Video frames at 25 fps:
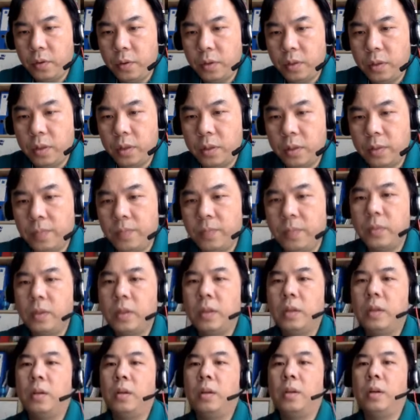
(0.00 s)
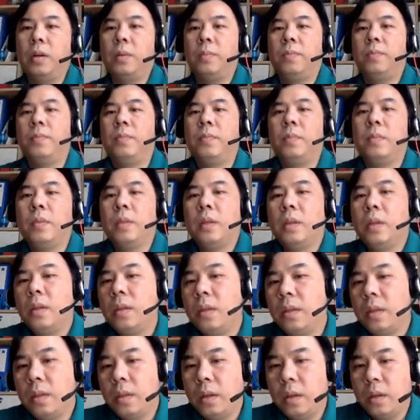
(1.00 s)
here. Right.
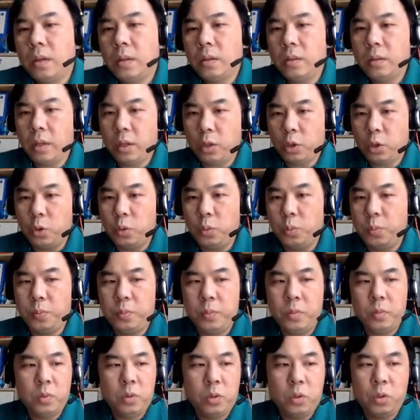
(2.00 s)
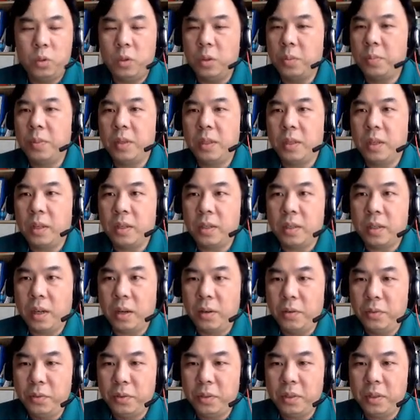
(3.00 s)
Now that shouldn't be that
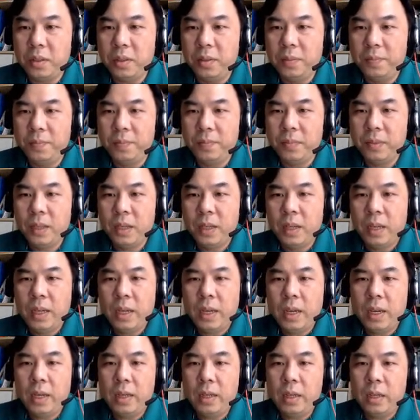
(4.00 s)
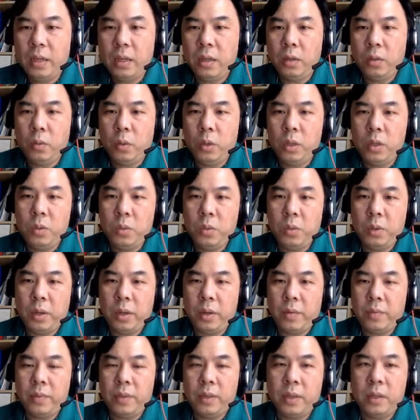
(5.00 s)
tough here. And then once we
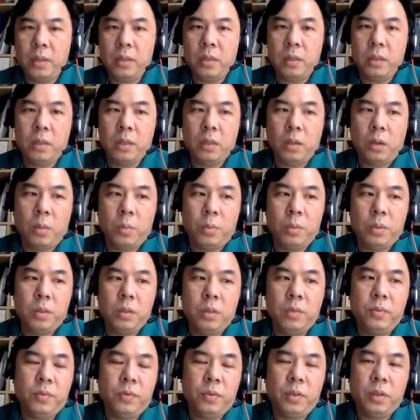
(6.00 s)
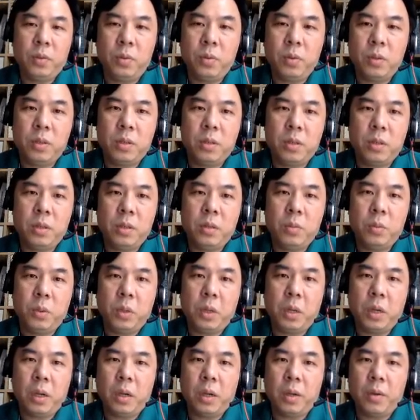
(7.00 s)
have done the observed frequency, we
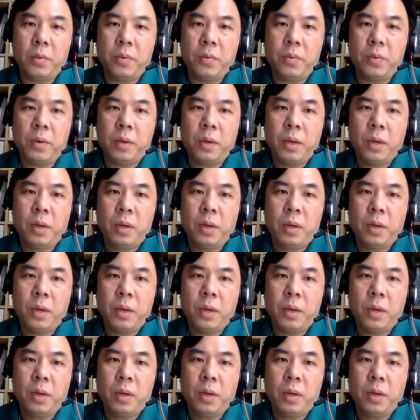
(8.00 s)
have